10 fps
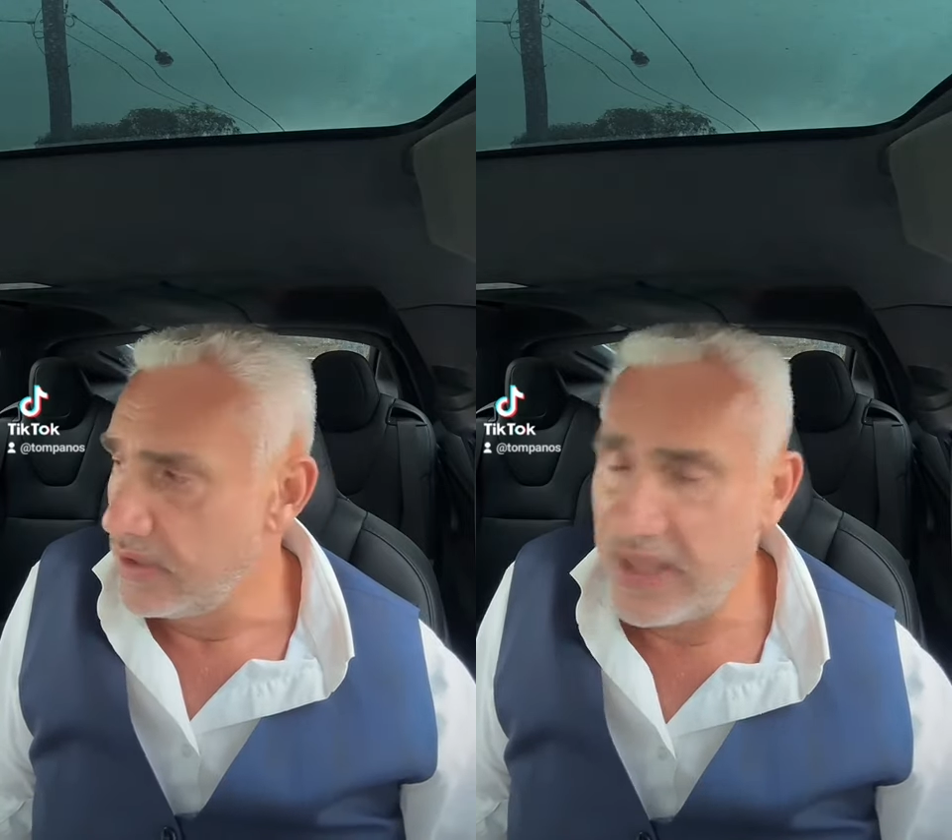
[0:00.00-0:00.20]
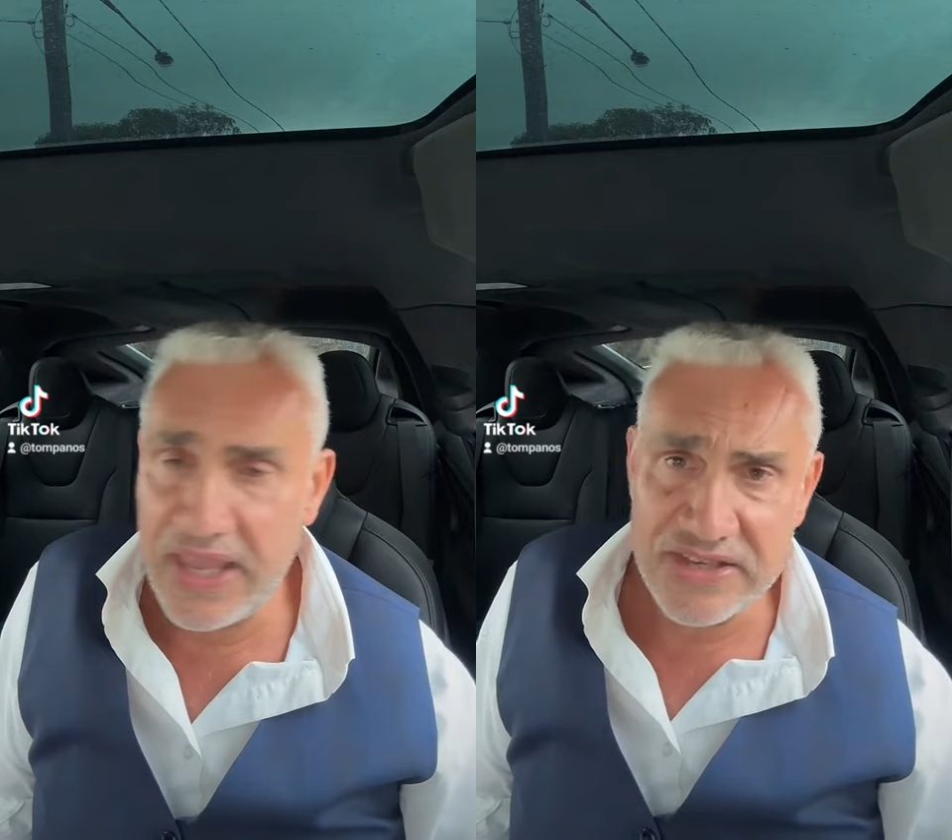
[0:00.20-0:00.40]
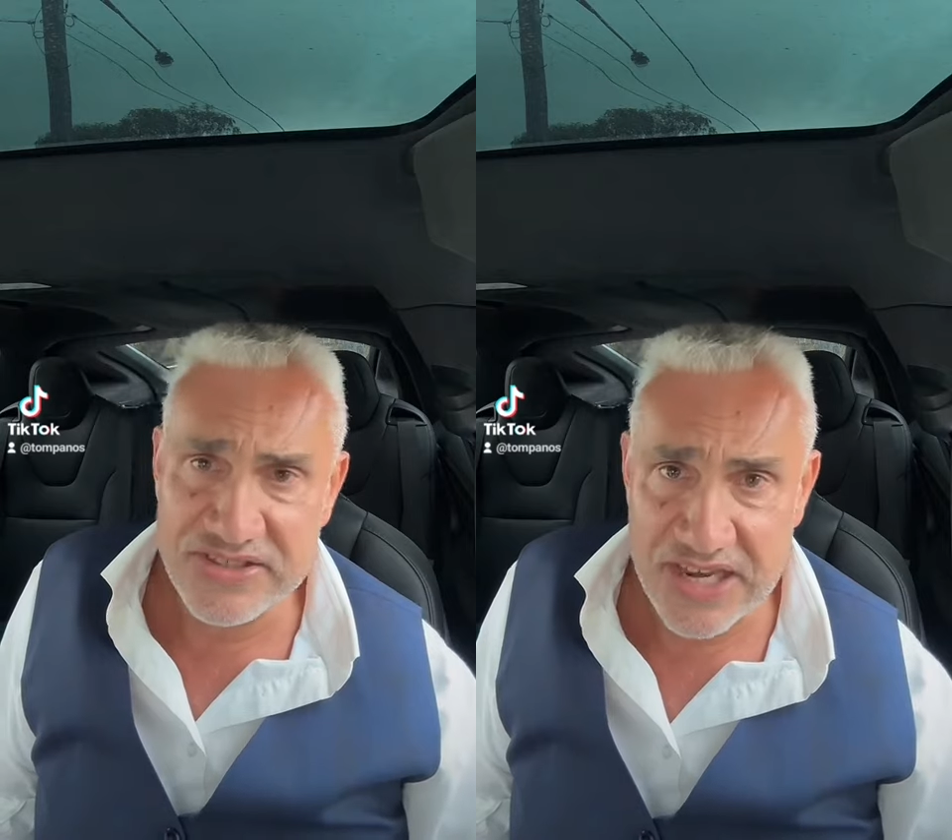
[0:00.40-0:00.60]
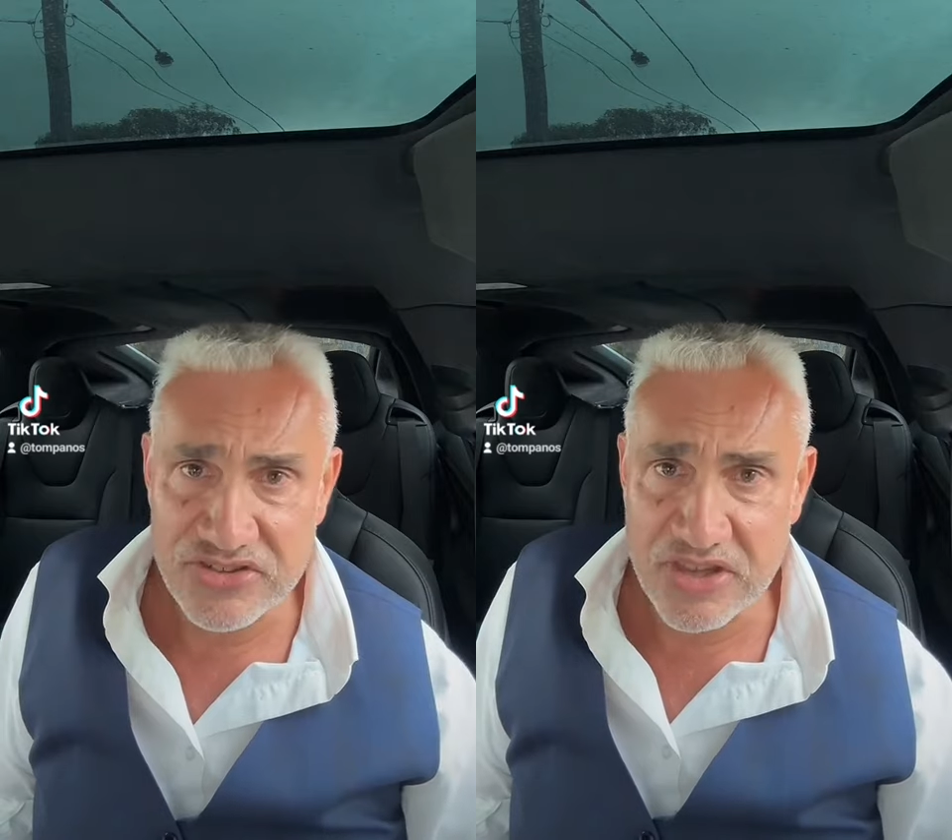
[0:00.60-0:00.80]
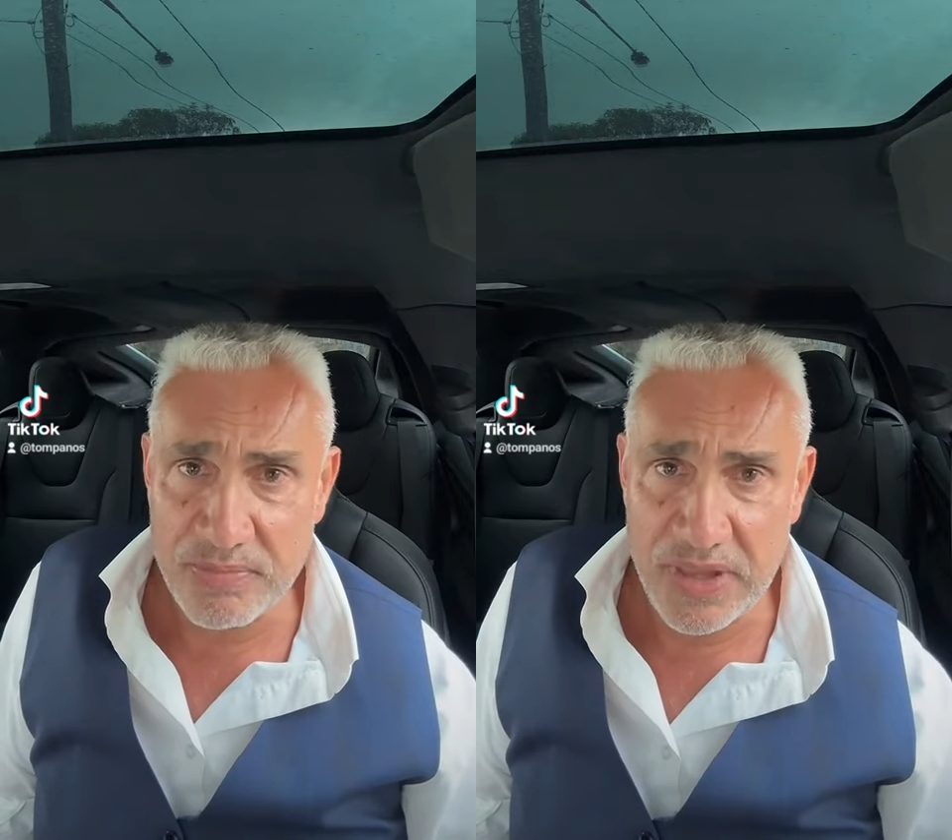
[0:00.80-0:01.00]
He
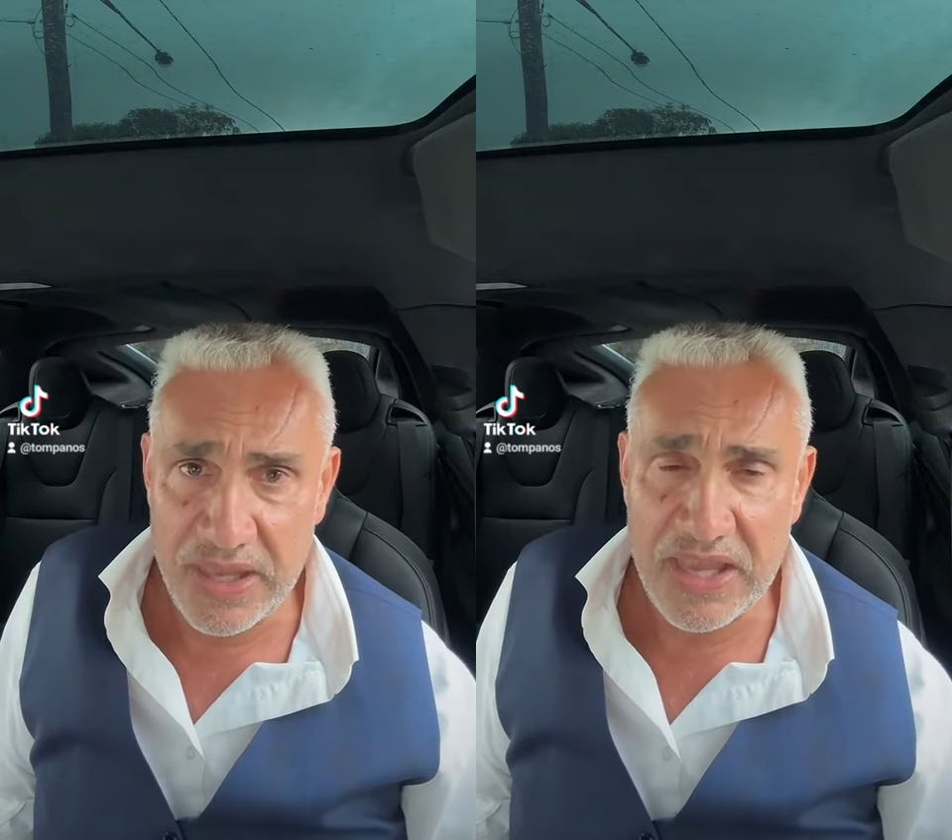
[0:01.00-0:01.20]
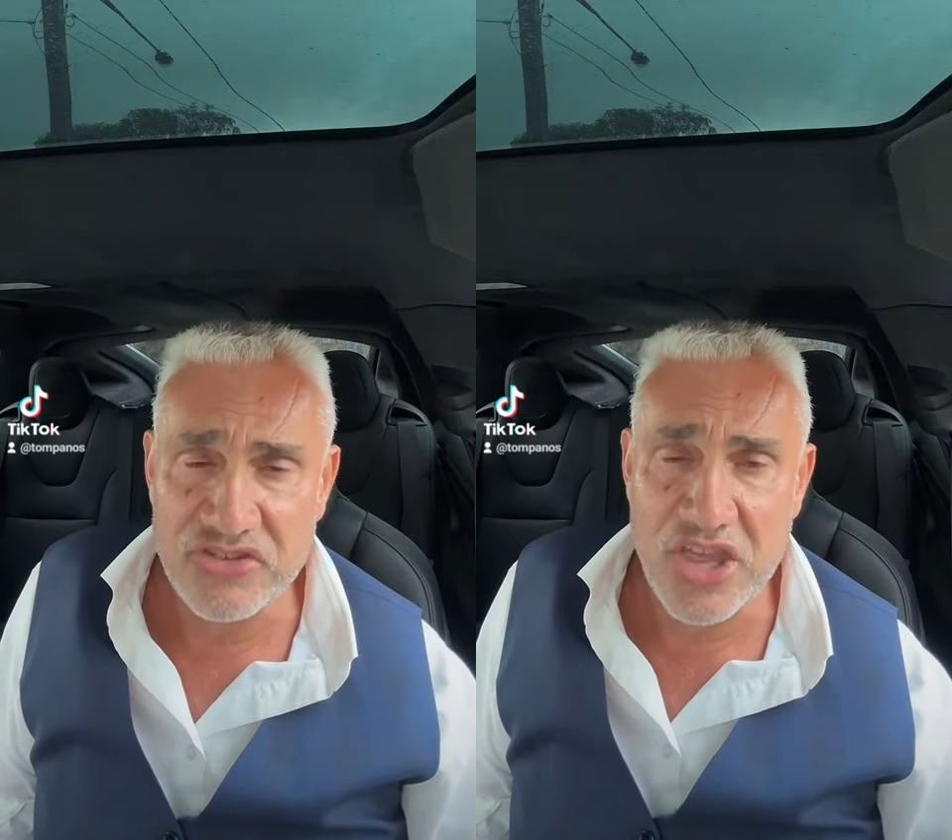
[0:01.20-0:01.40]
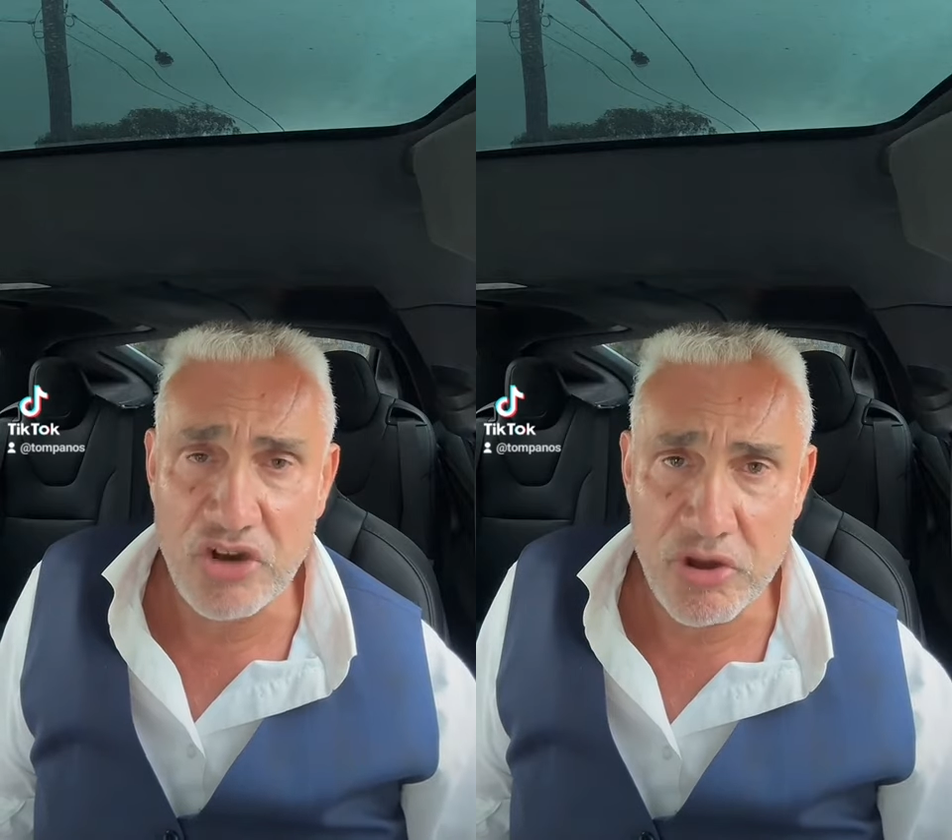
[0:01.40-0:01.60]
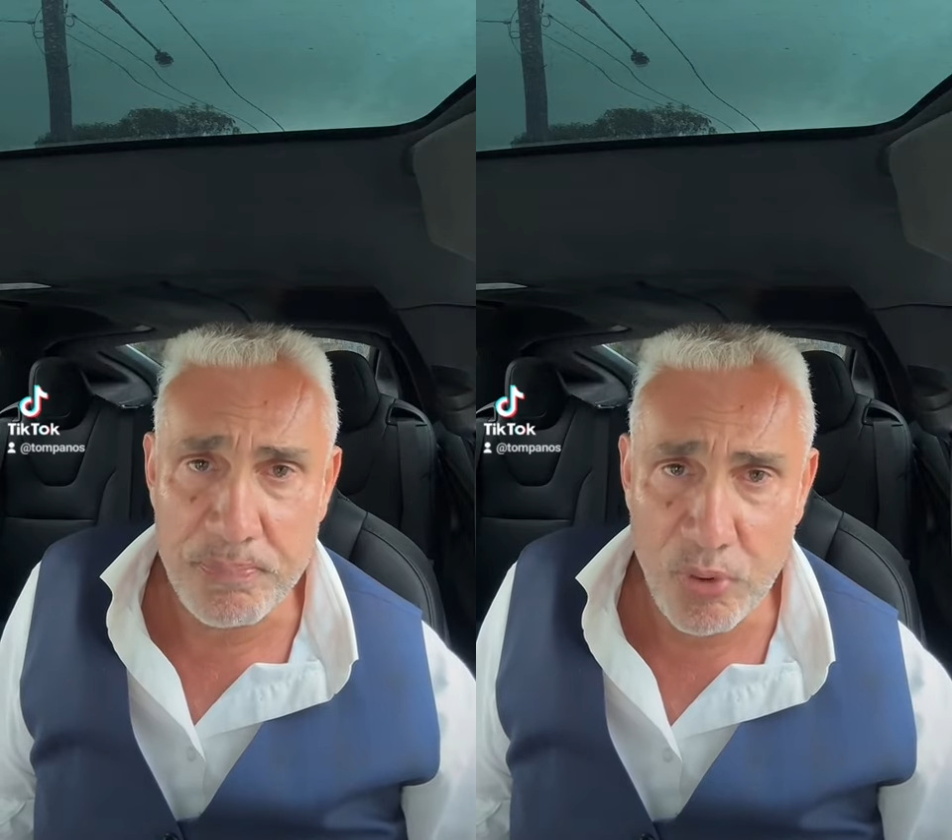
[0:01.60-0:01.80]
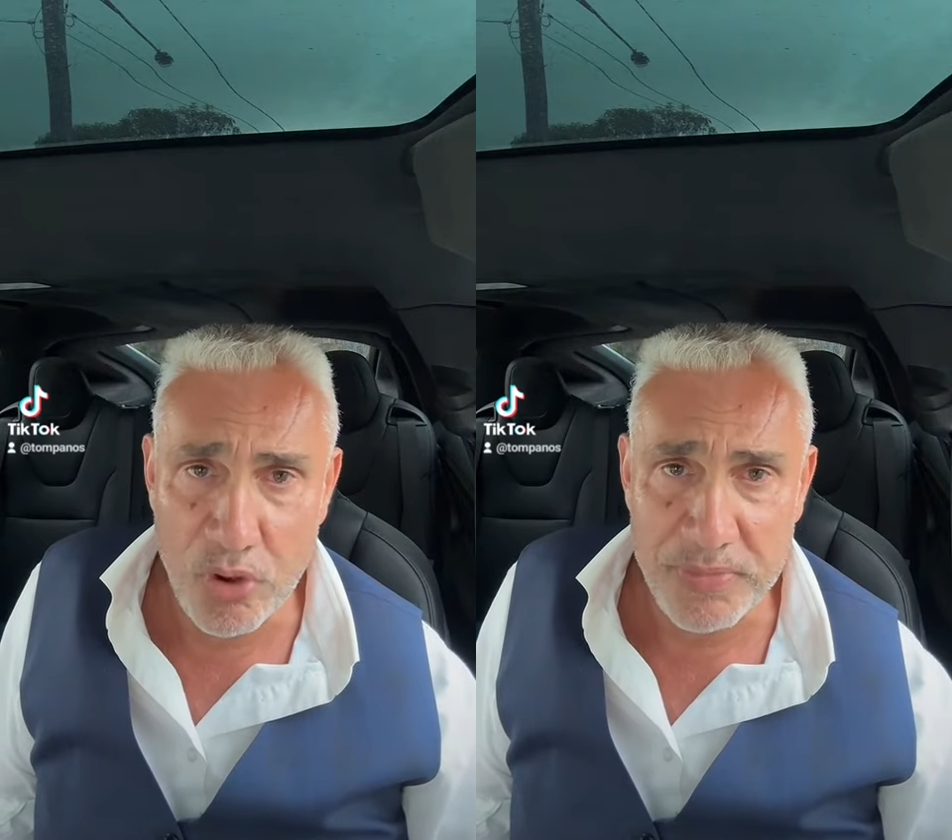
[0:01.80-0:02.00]
says to me he's going to
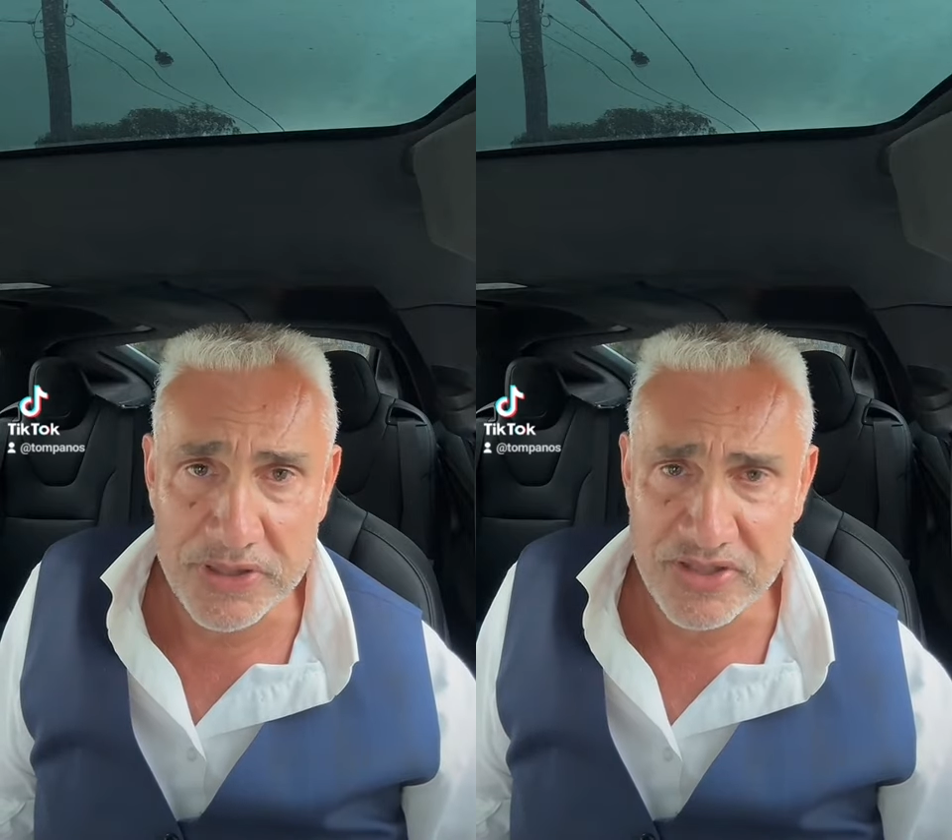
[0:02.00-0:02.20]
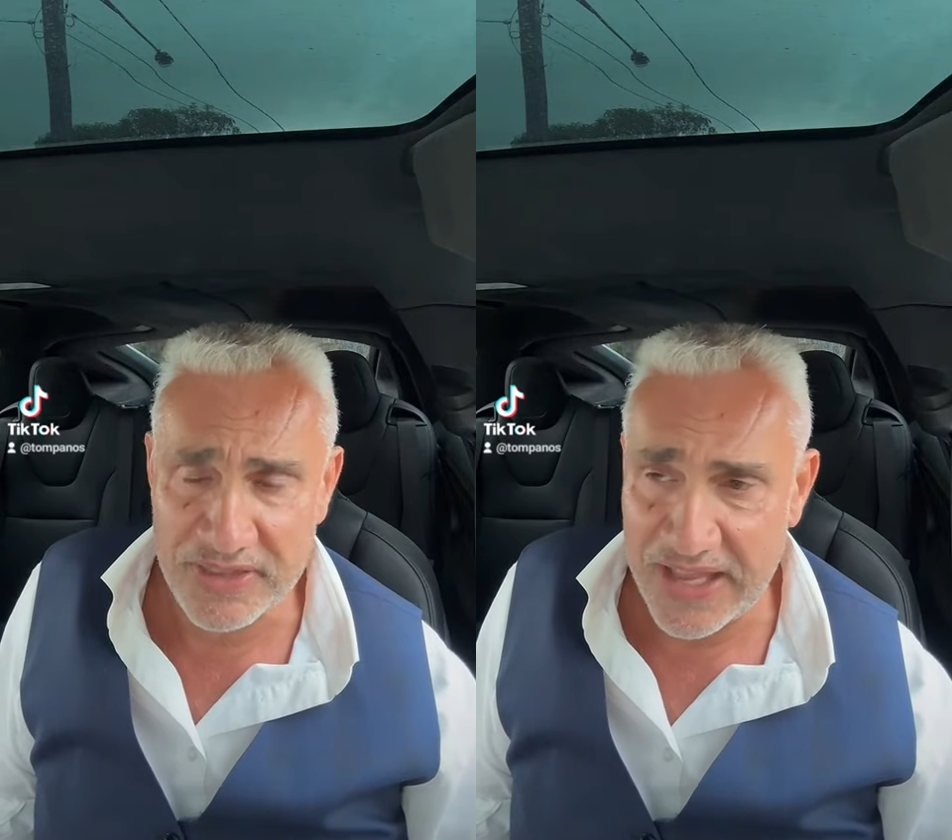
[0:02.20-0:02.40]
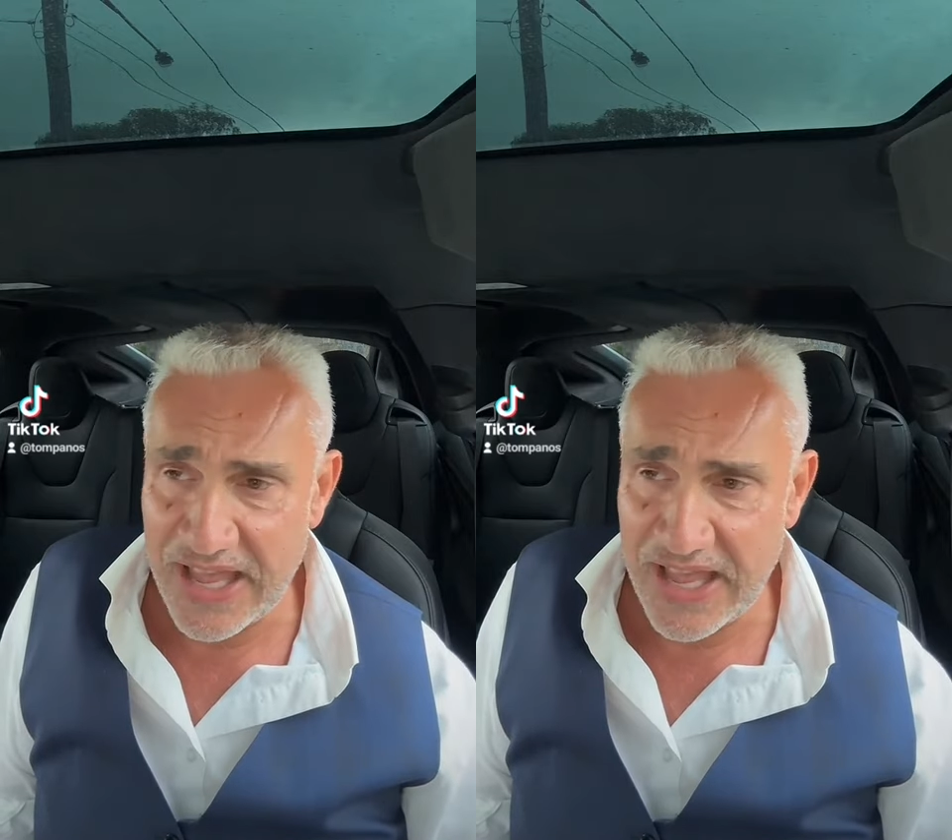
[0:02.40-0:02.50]
report me to the